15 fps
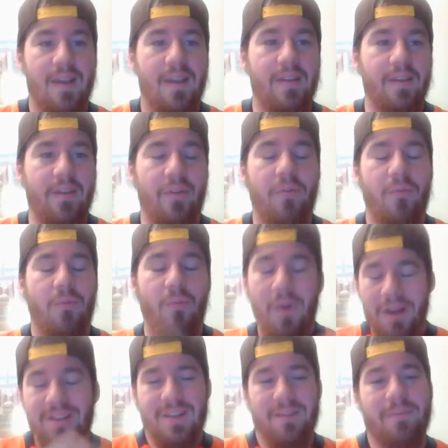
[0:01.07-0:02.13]
Yo, what
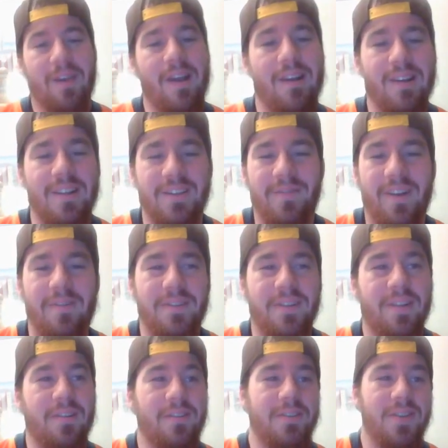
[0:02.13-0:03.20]
is up, guys? My name is
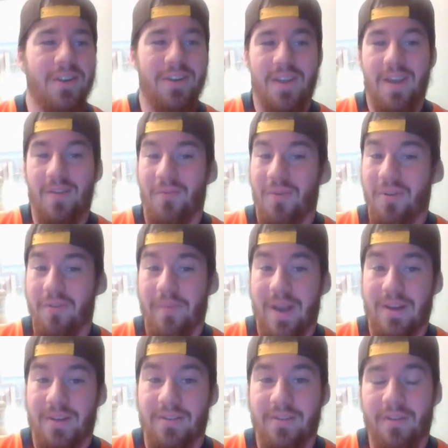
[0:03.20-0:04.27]
Nicholas Earle, and welcome
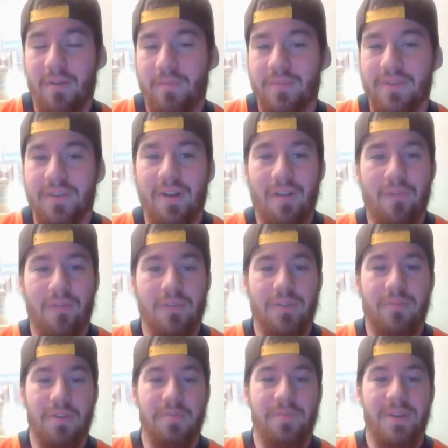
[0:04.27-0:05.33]
back to another episode of Earle
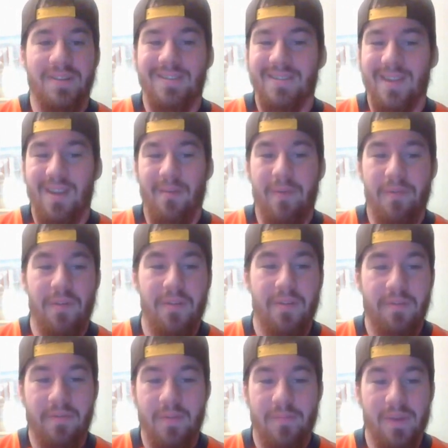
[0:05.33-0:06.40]
Sports Bets. And today we have
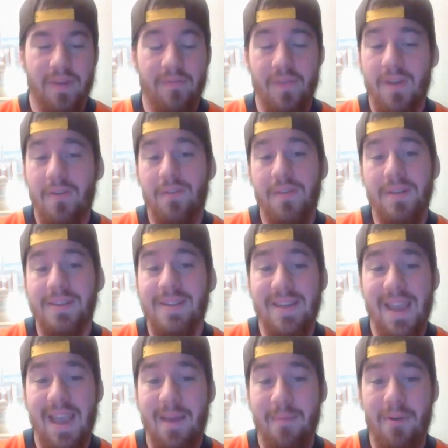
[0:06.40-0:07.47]
another free pick video. This is
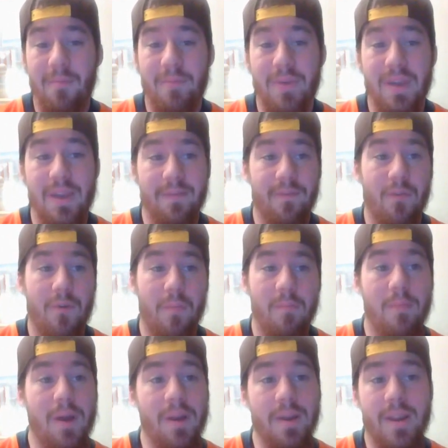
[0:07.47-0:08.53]
the MLB for
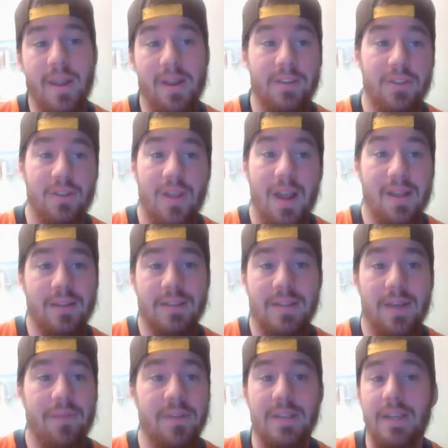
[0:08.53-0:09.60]
Monday, July the
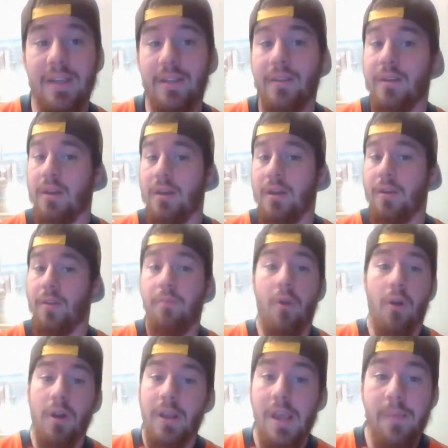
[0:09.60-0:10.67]
17th. The
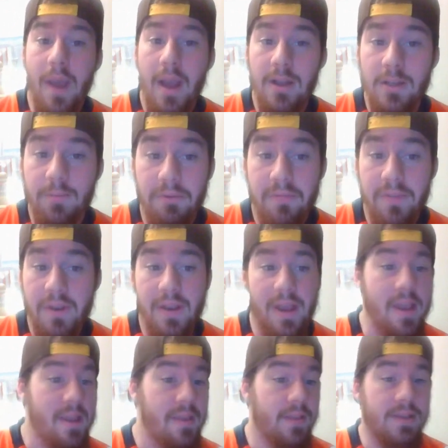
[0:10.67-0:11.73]
marquee matchup of the
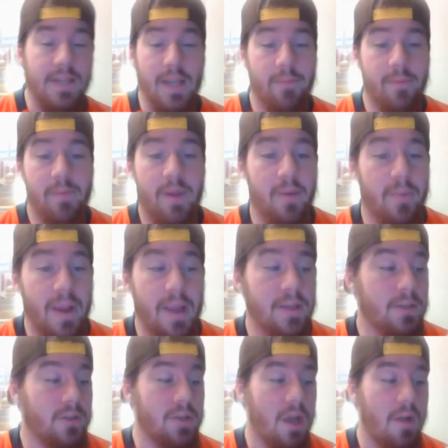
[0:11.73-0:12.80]
day: the Tampa Bay
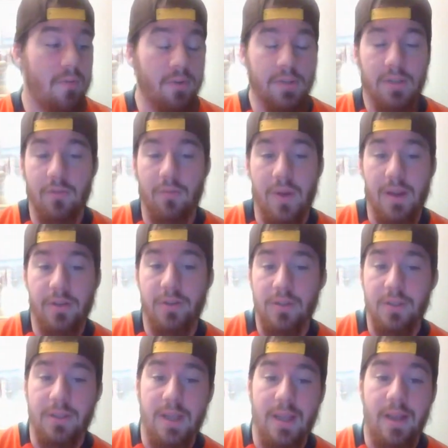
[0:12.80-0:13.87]
Rays are traveling to the
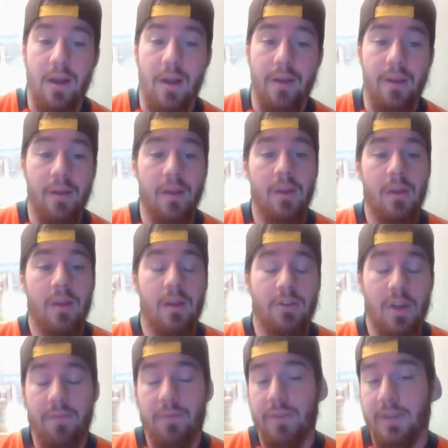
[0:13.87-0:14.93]
Rangers to take on, are uh,
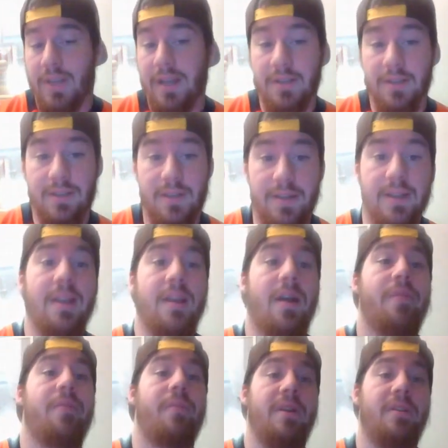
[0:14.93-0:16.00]
traveling to Texas to take
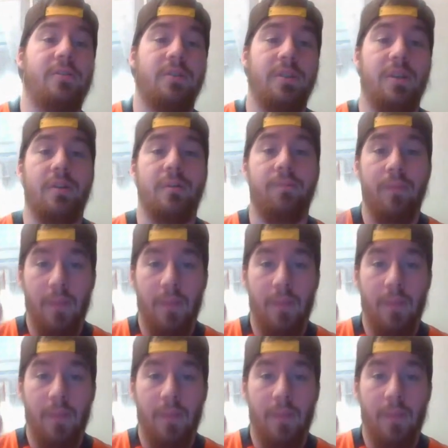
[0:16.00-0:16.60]
on the Rangers here.